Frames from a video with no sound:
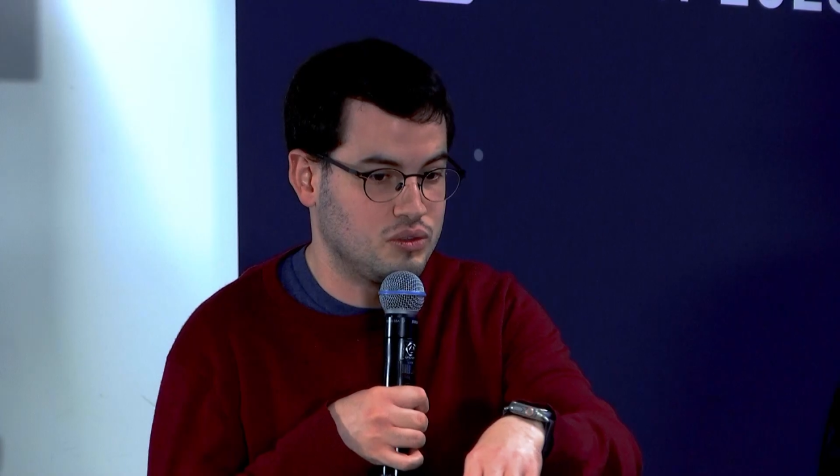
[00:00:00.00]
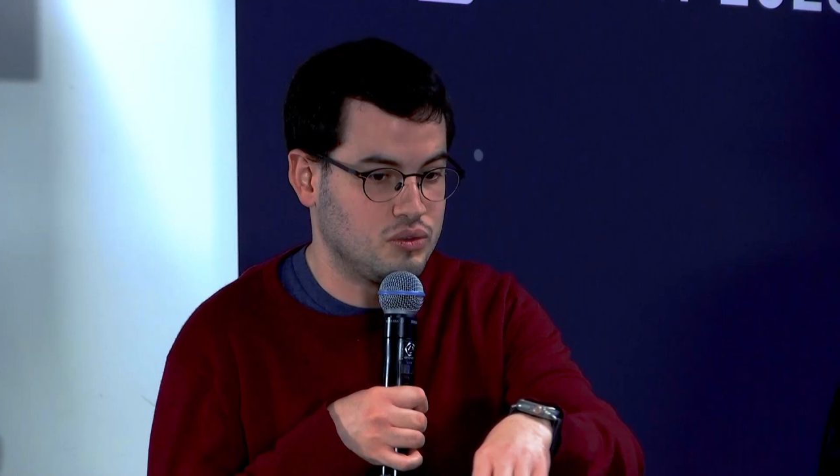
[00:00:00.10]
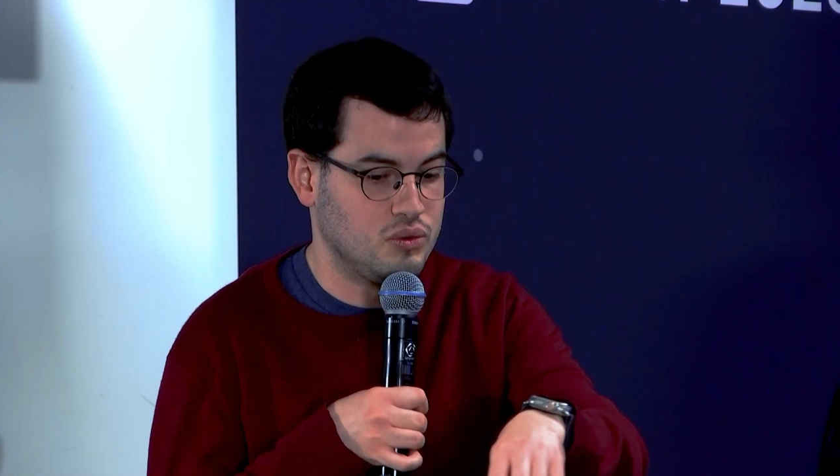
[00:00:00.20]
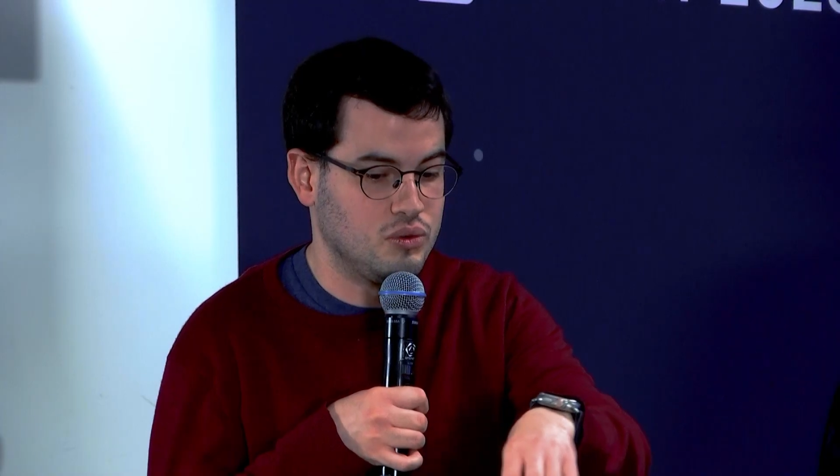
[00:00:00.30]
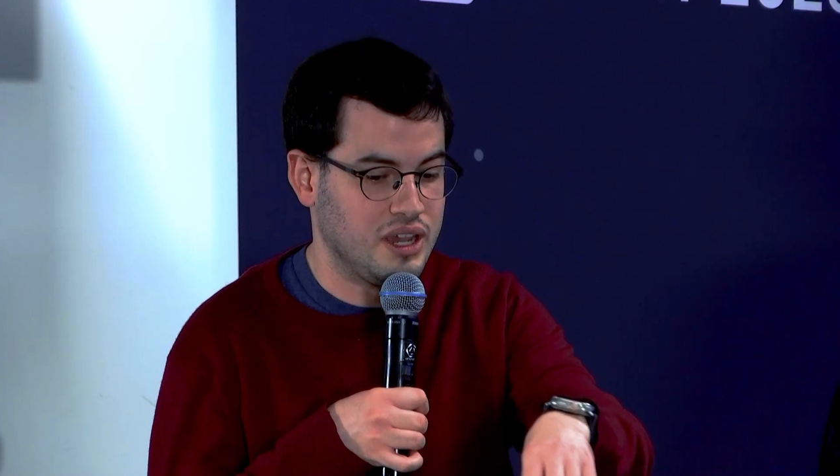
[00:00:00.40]

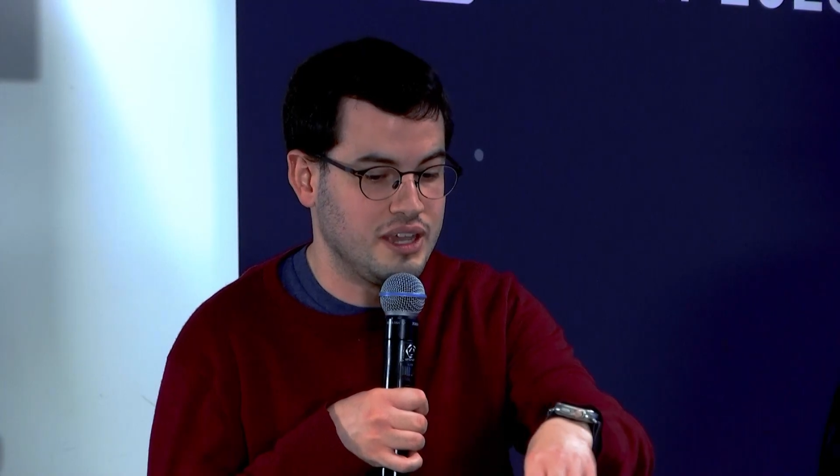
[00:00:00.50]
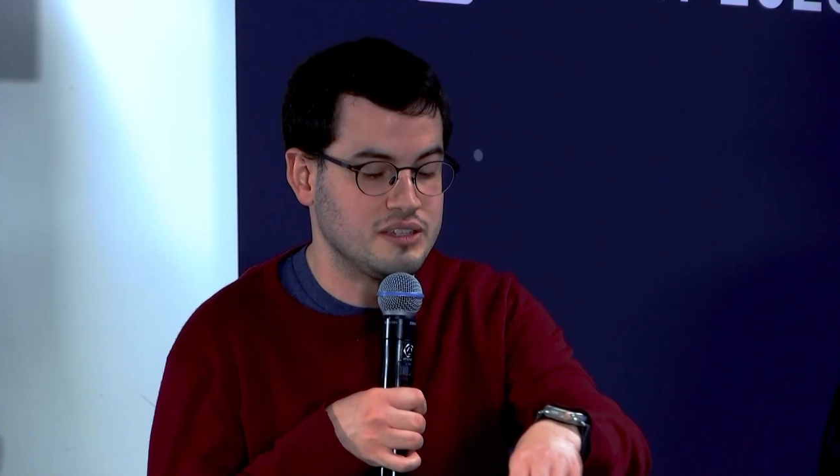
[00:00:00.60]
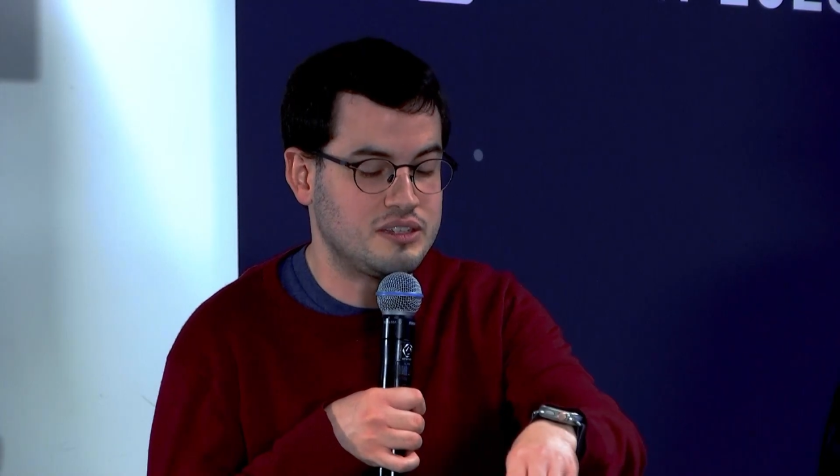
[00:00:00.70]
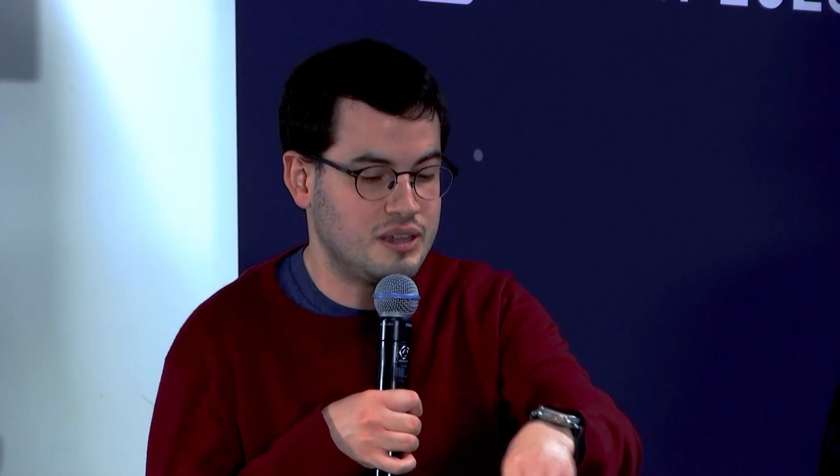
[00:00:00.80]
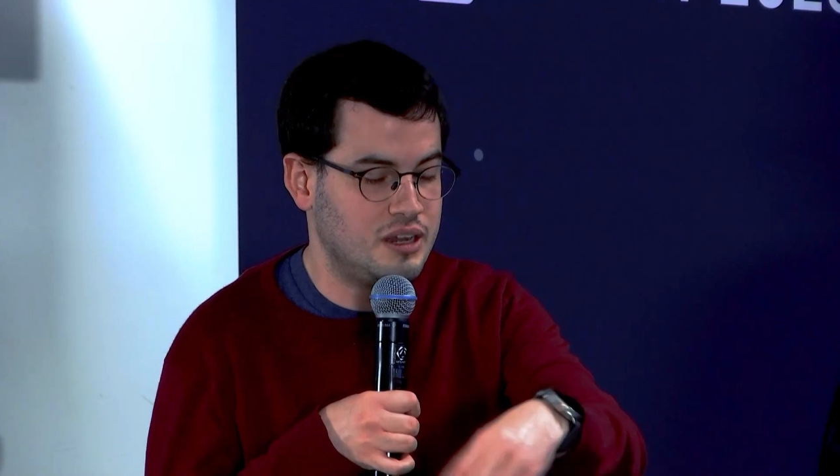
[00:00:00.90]
to,
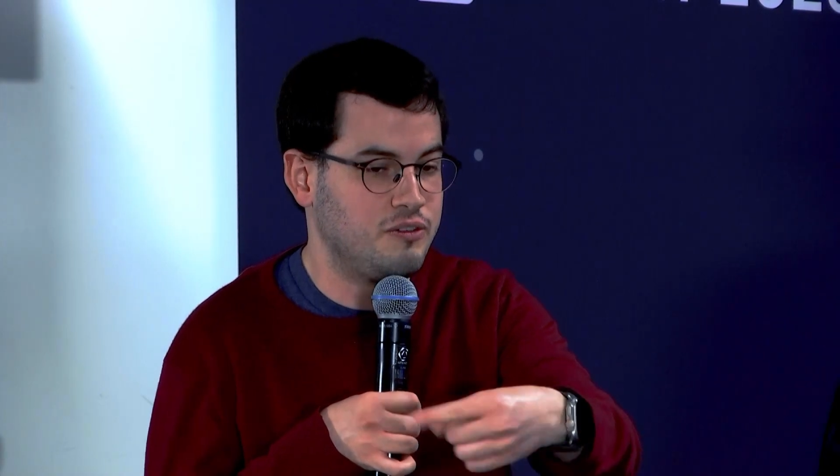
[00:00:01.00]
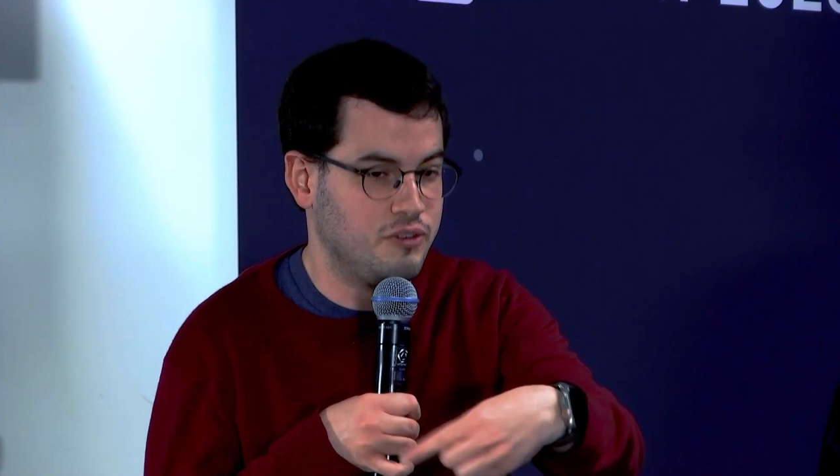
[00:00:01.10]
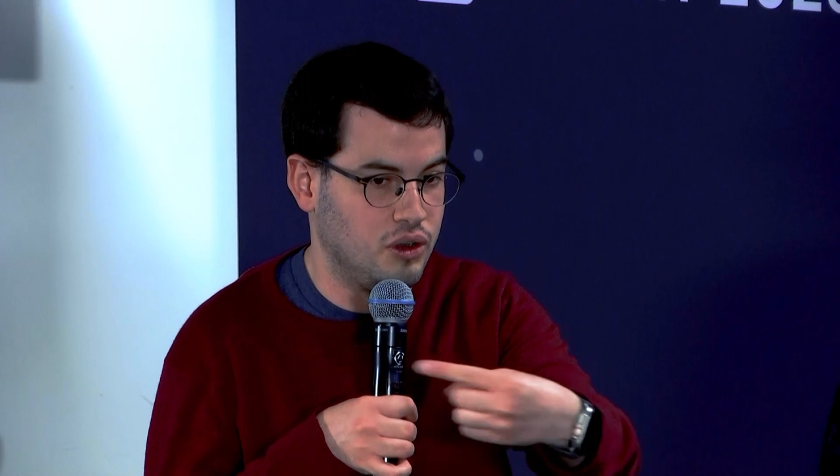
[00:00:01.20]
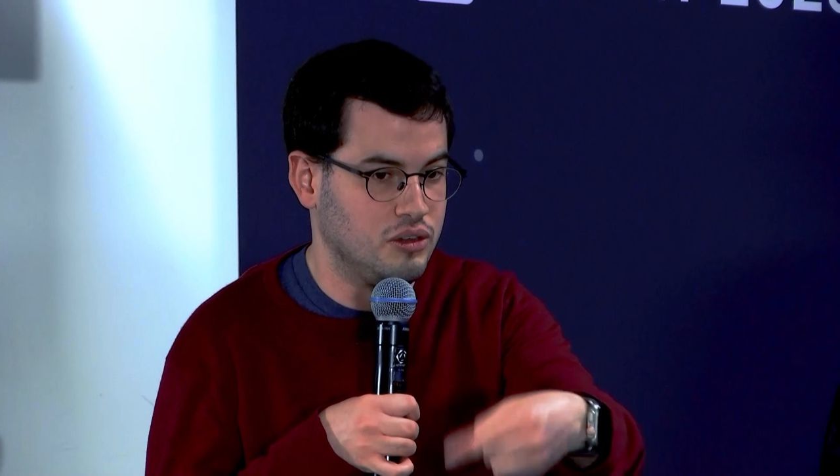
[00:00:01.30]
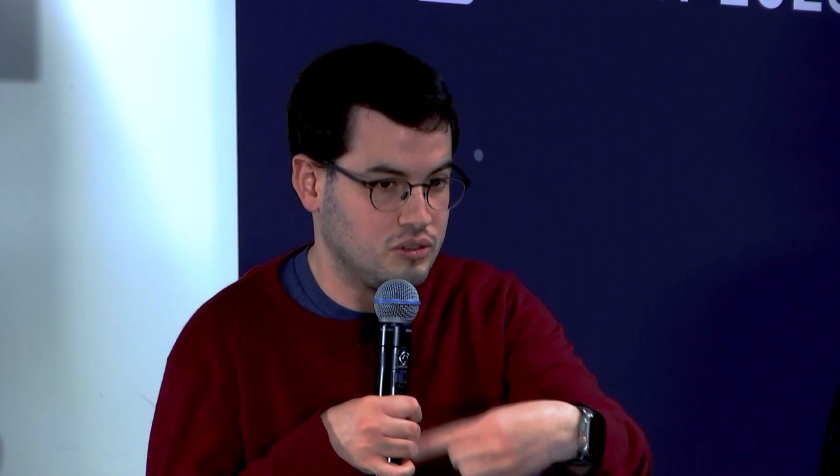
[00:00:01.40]
instead of
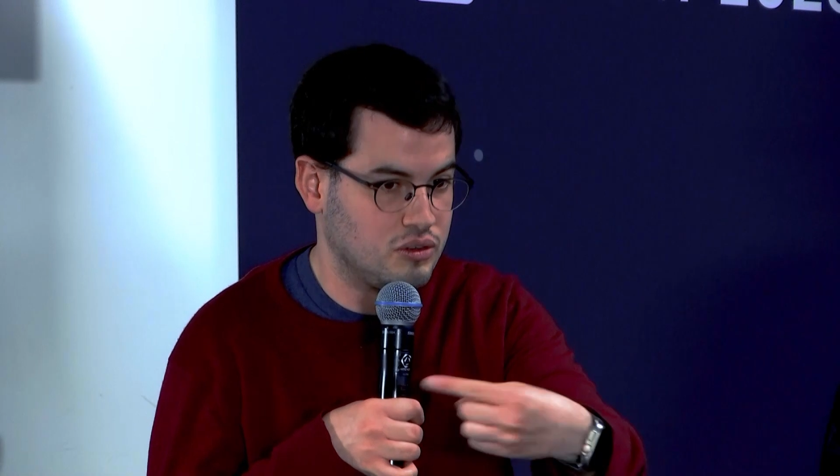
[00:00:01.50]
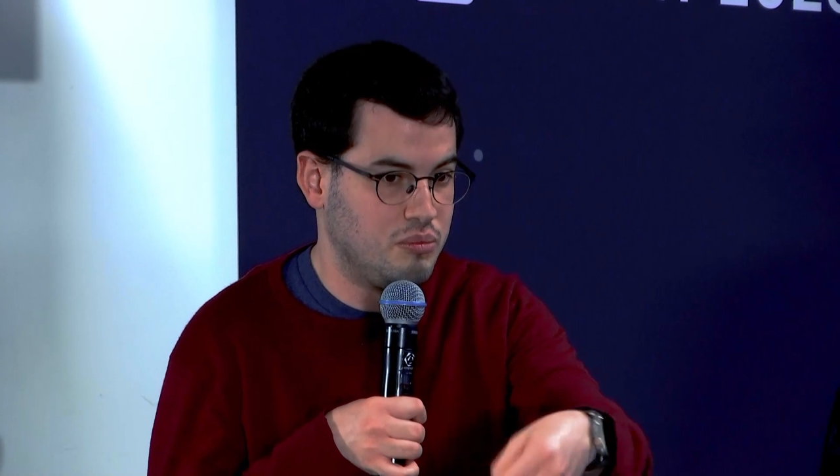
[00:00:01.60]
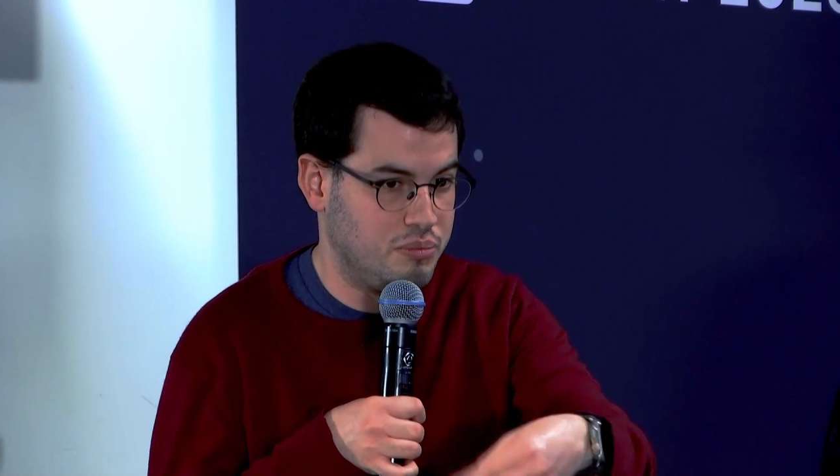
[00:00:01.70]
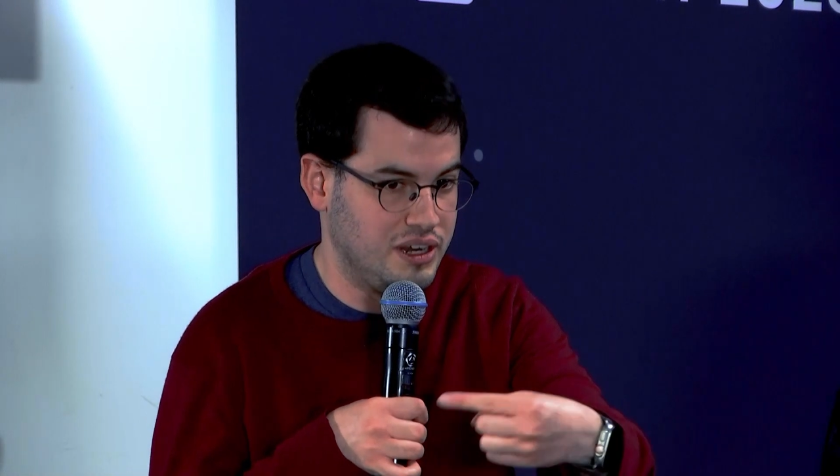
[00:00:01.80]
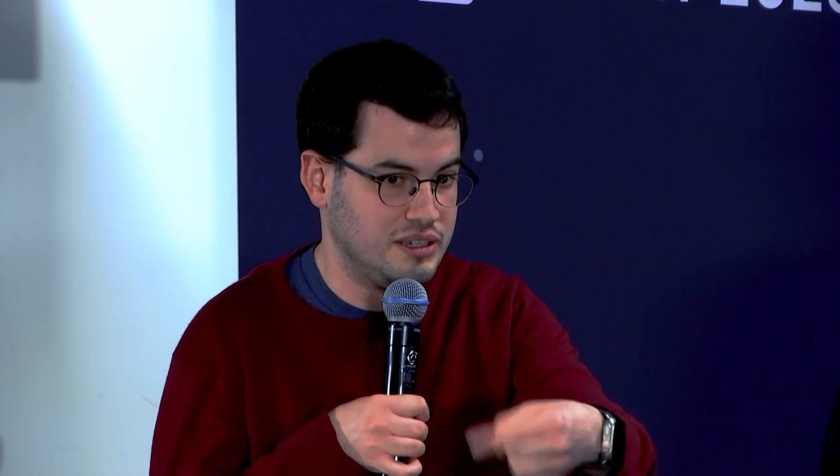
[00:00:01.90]

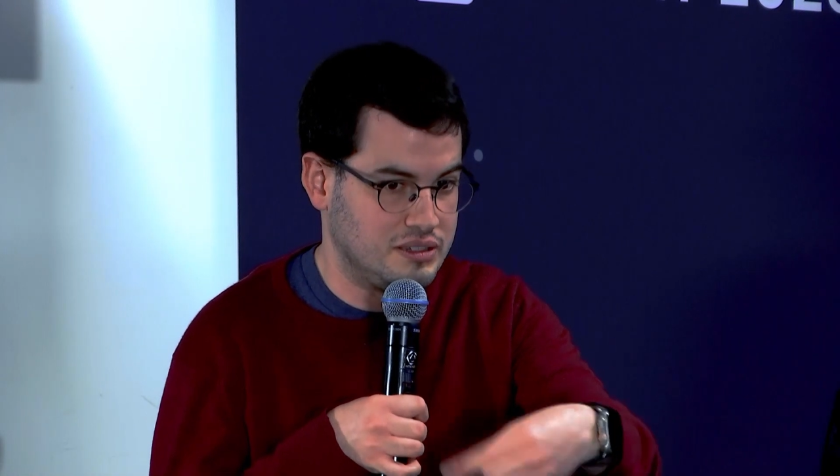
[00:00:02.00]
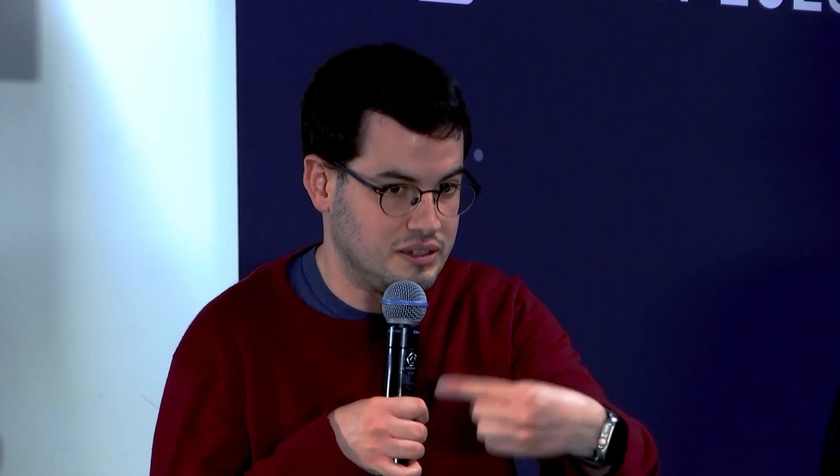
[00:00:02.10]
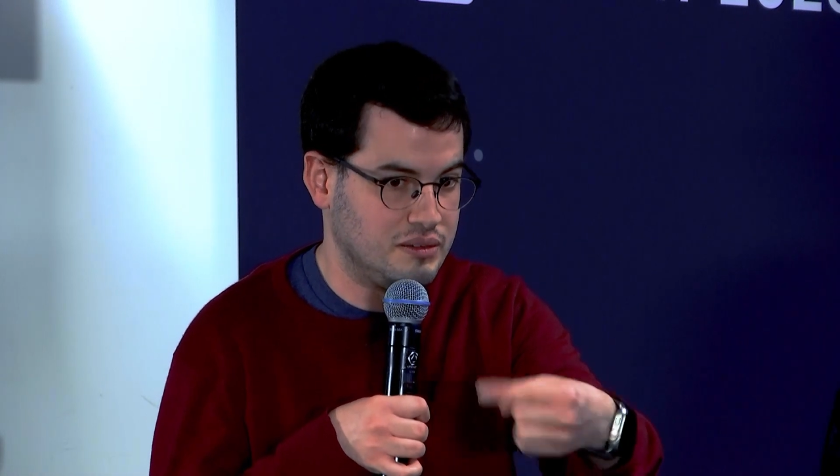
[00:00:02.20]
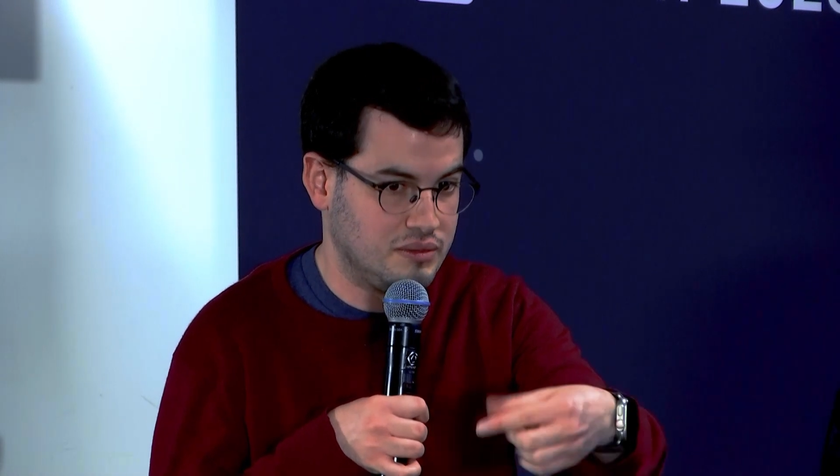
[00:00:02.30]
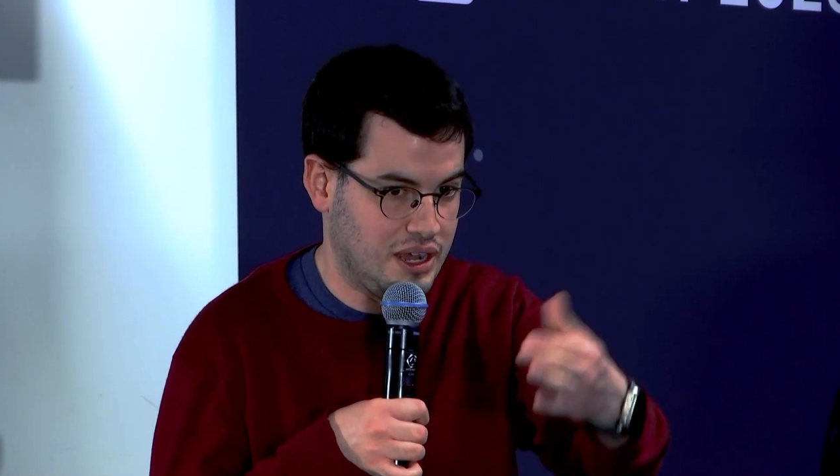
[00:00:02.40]

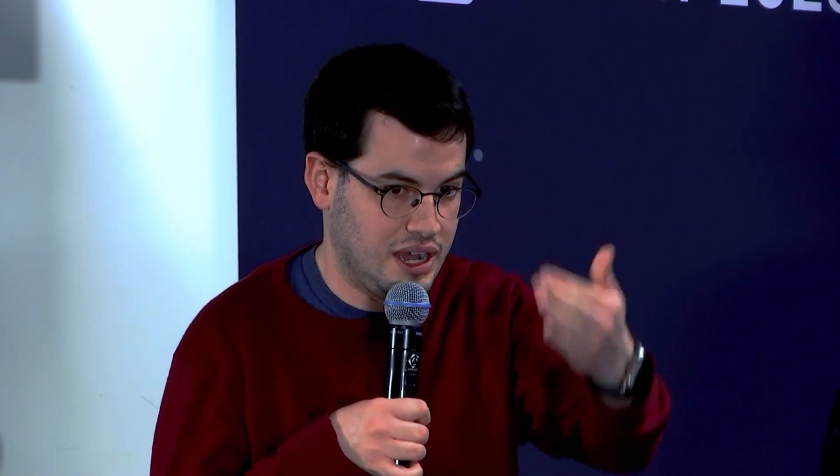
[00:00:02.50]
auto-completing